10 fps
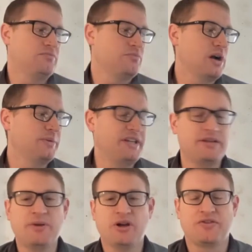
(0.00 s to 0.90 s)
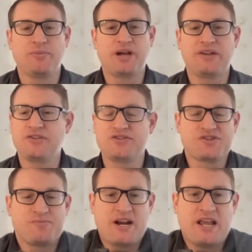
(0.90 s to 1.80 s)
probably email is the best. It's
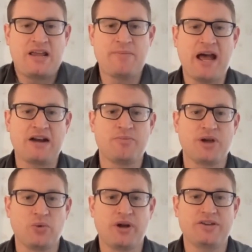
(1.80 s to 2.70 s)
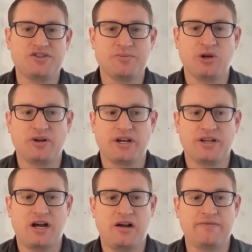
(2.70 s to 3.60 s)
just my name,
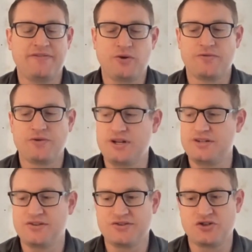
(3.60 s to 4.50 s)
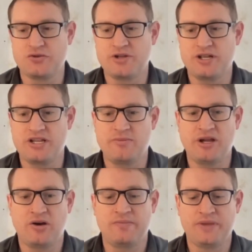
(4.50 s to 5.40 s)
adampetway@gmail.com. Feel free to shoot me an
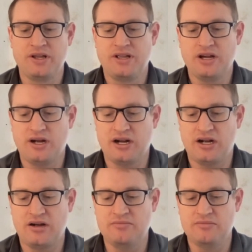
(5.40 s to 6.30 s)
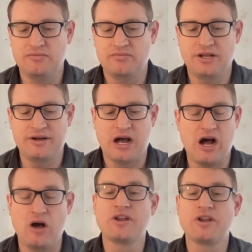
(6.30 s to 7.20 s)
email, and
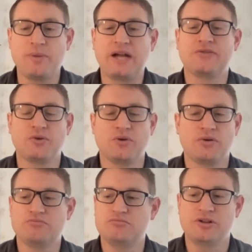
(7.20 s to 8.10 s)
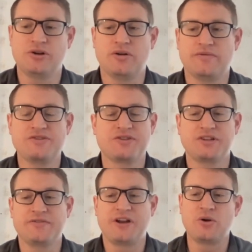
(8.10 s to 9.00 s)
I'll get back to him,
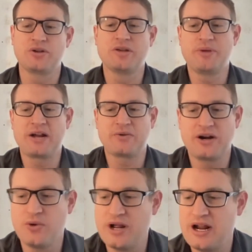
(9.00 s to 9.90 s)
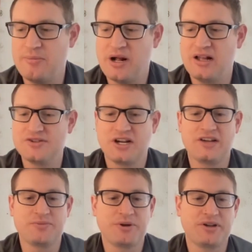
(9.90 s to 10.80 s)
eventually. If I don't get back right away, I
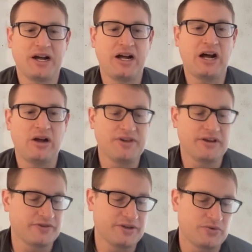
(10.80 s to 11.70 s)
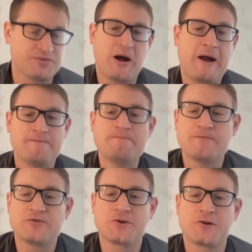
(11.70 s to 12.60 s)
apologize, but I'll definitely respond
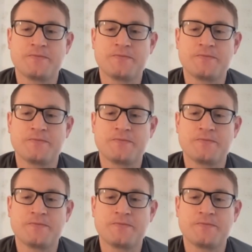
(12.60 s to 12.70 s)
for sure.